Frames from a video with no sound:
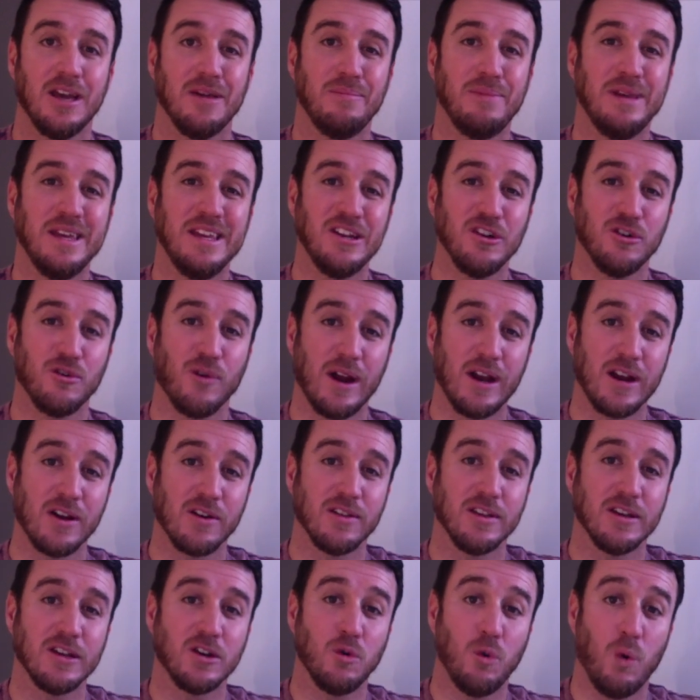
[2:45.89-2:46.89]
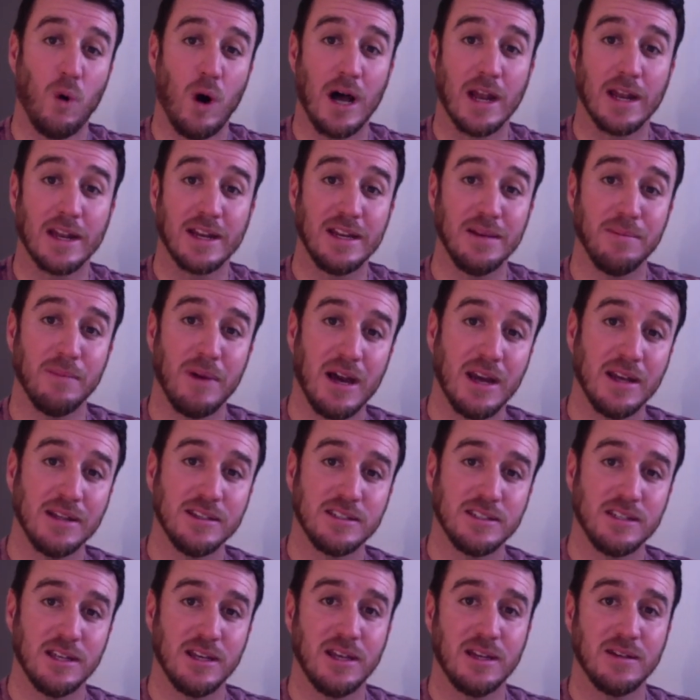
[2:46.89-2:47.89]
being greater than quality
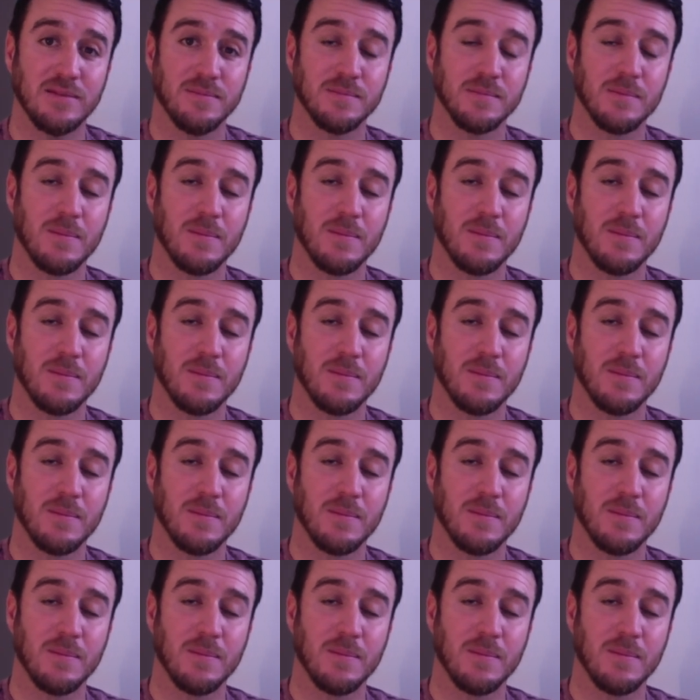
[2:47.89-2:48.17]
mindset